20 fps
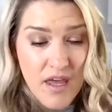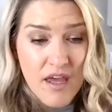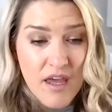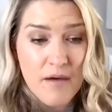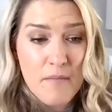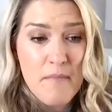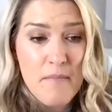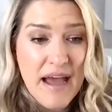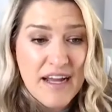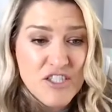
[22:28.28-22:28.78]

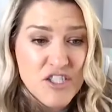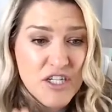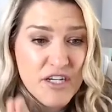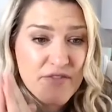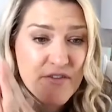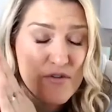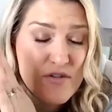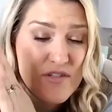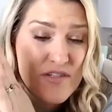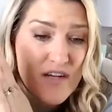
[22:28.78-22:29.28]
Imagine if
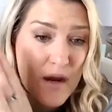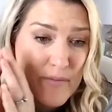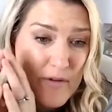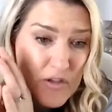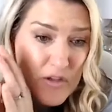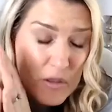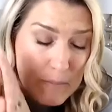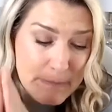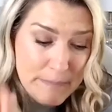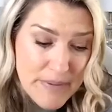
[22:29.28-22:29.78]
you stopped all
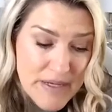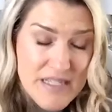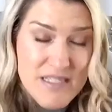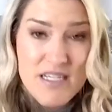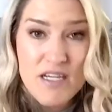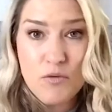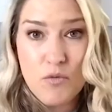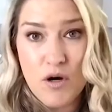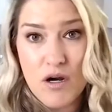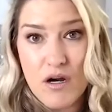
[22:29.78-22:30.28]
the
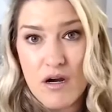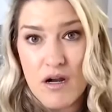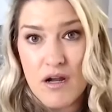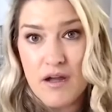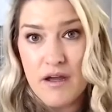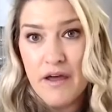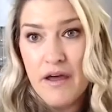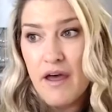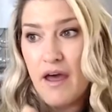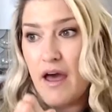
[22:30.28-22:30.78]
busy work
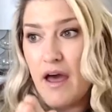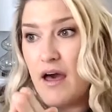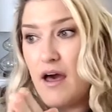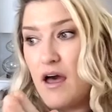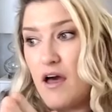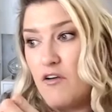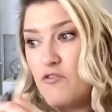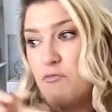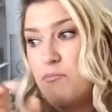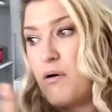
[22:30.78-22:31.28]

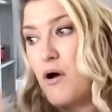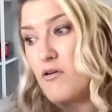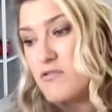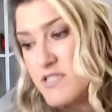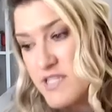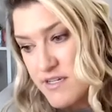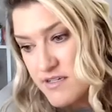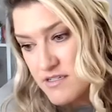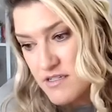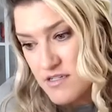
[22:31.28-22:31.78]
of
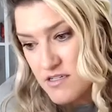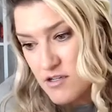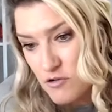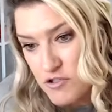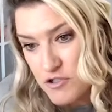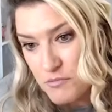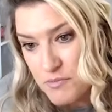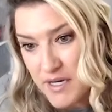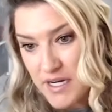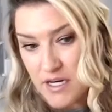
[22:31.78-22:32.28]
posting
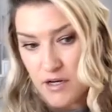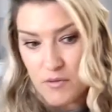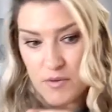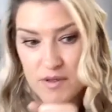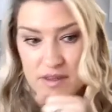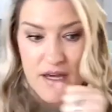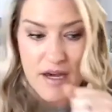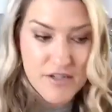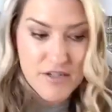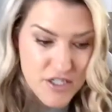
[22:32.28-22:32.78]
social media
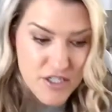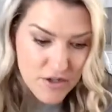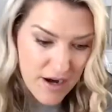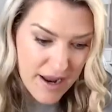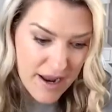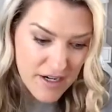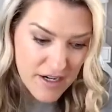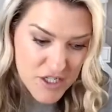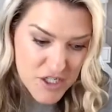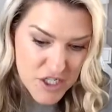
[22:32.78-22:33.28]
without a
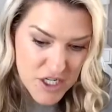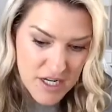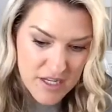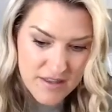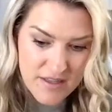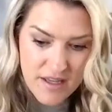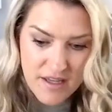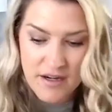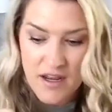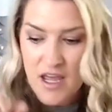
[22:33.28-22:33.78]
strategy and
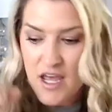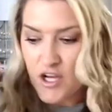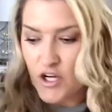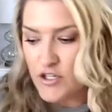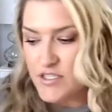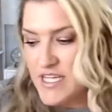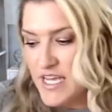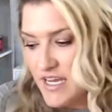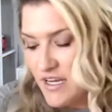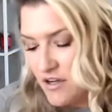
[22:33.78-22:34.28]
then you're
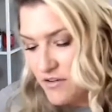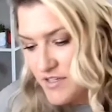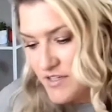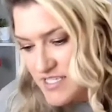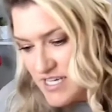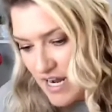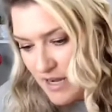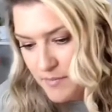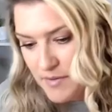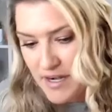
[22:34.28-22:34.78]
taking all this
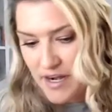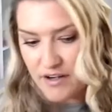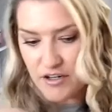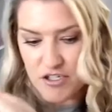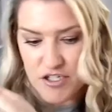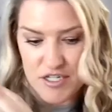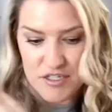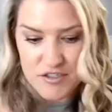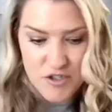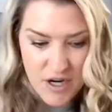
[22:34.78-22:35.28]
time and
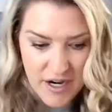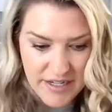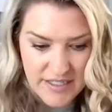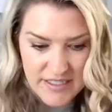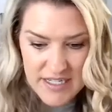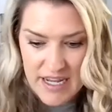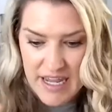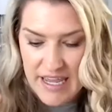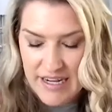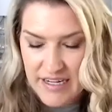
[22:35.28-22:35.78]
energy trying
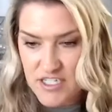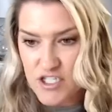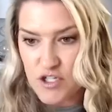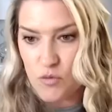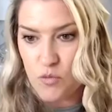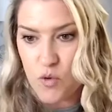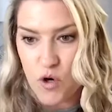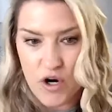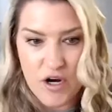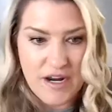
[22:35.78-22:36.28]
to get it to
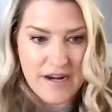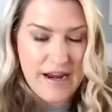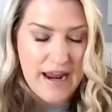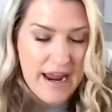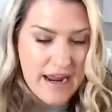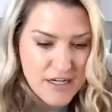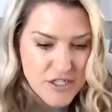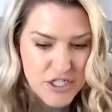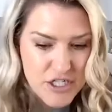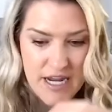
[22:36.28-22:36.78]
work and
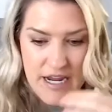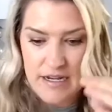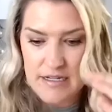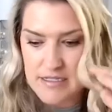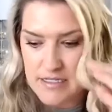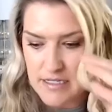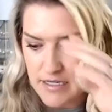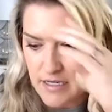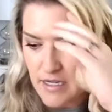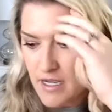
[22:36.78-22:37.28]
hashtags
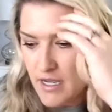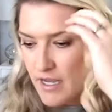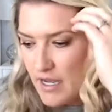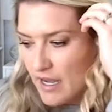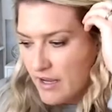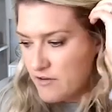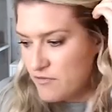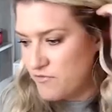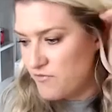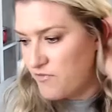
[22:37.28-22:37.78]
and
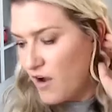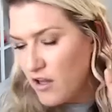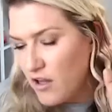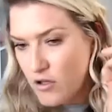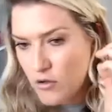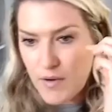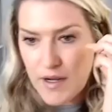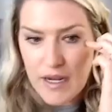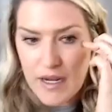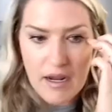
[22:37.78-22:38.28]
and
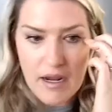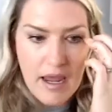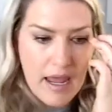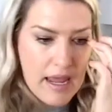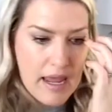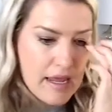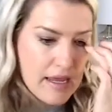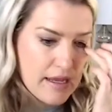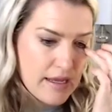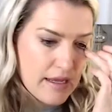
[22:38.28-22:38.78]
following
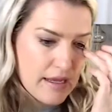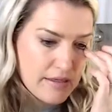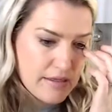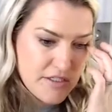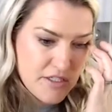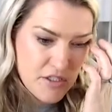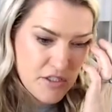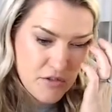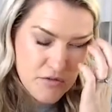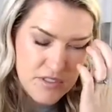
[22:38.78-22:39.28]
and
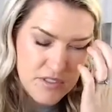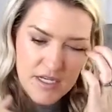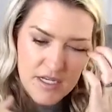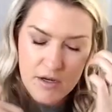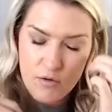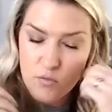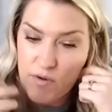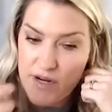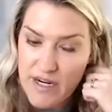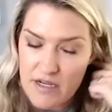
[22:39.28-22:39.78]

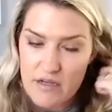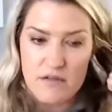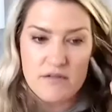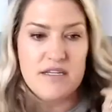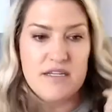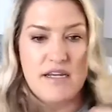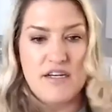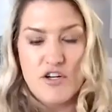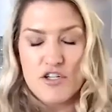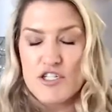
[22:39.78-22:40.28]
using reels
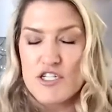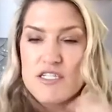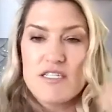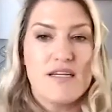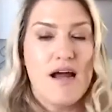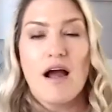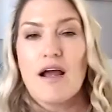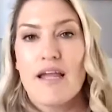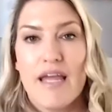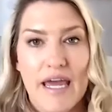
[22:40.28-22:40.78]
and you're just
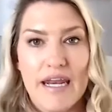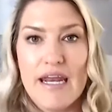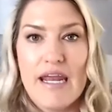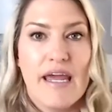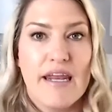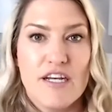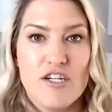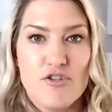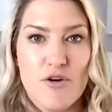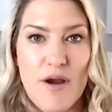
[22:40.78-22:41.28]
not getting
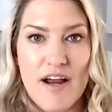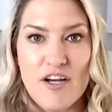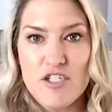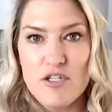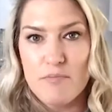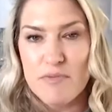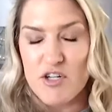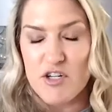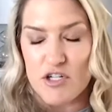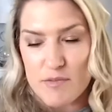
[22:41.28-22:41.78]
any
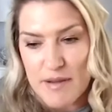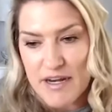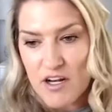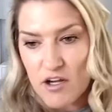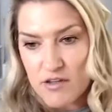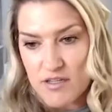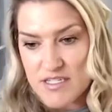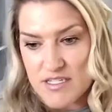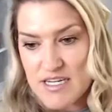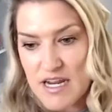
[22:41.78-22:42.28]
traction but you're spending
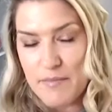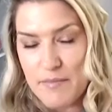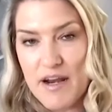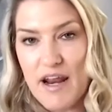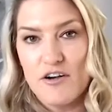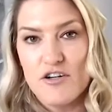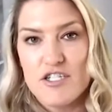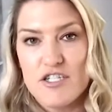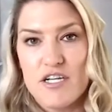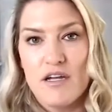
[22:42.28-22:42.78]
all this time and
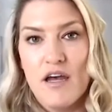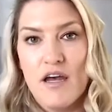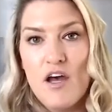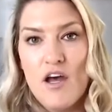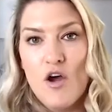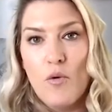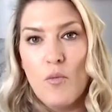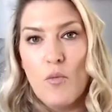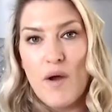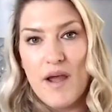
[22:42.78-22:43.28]
energy
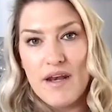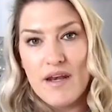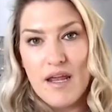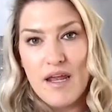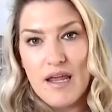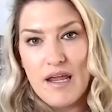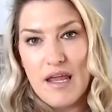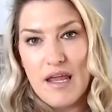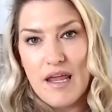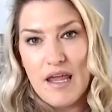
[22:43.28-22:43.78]
when
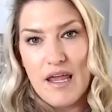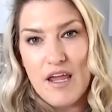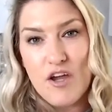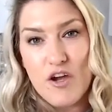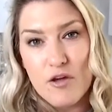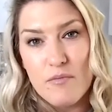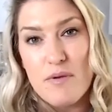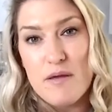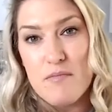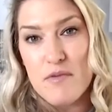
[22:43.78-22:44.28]
it
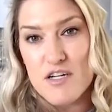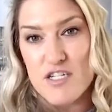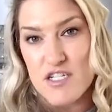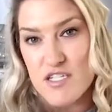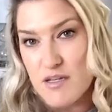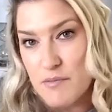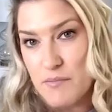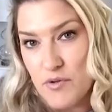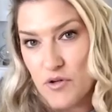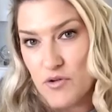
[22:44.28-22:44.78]
could be much
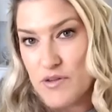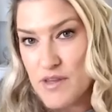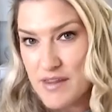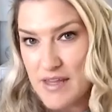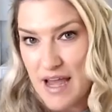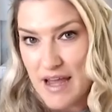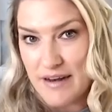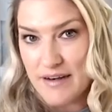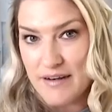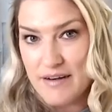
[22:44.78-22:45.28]
simpler than
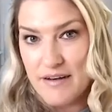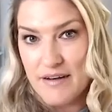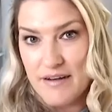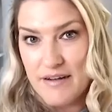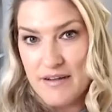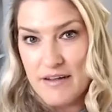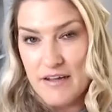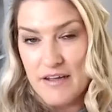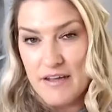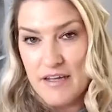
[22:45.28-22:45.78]
that
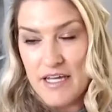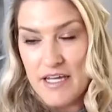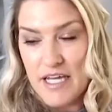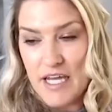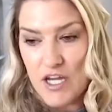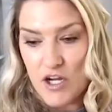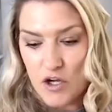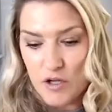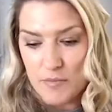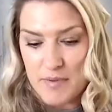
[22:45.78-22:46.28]

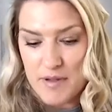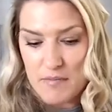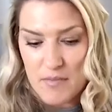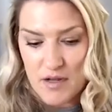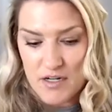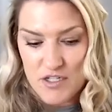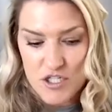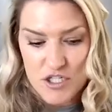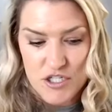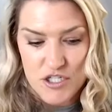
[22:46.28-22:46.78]
it could be
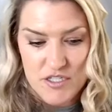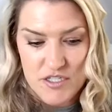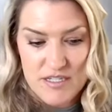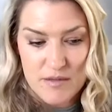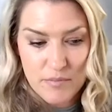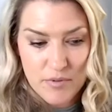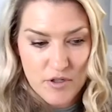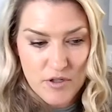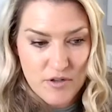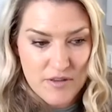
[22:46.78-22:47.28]
much
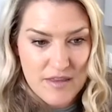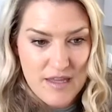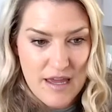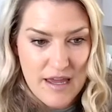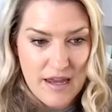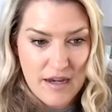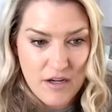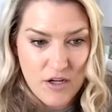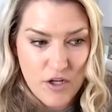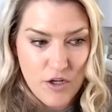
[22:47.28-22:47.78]
simpler
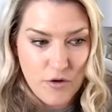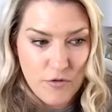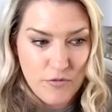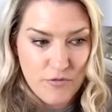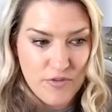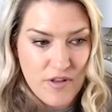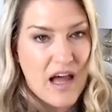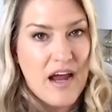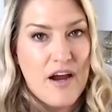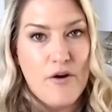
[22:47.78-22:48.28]
than you
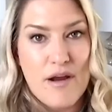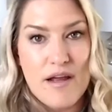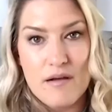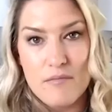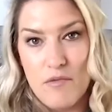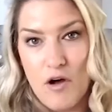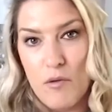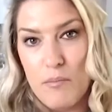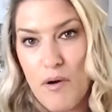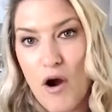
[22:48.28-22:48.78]
flyering a
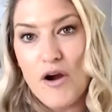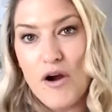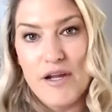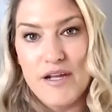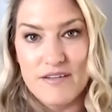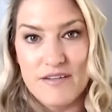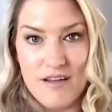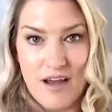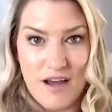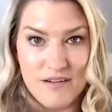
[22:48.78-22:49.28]
mall
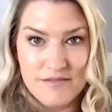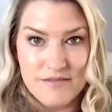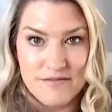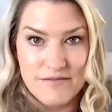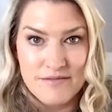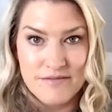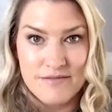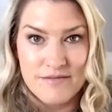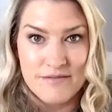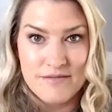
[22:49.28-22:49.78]
parking lot
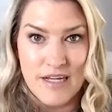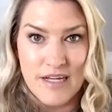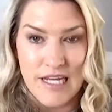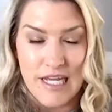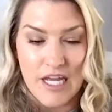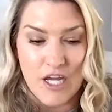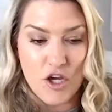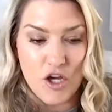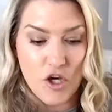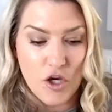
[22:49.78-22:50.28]

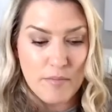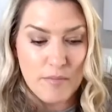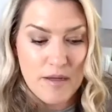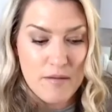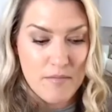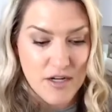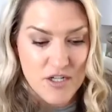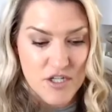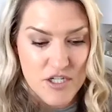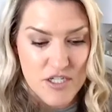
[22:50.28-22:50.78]
it could be
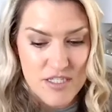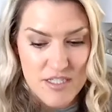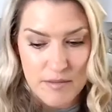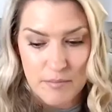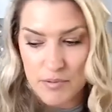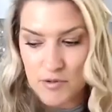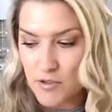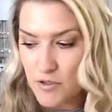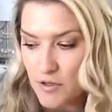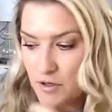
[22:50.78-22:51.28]
much
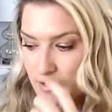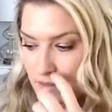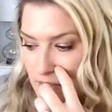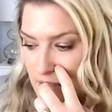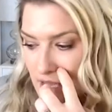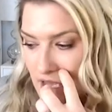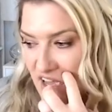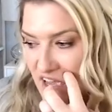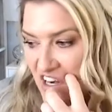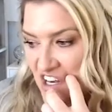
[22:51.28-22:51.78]
simpler
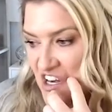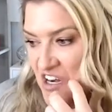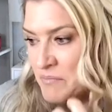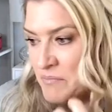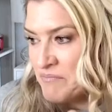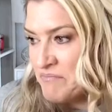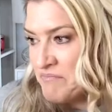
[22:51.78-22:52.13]
than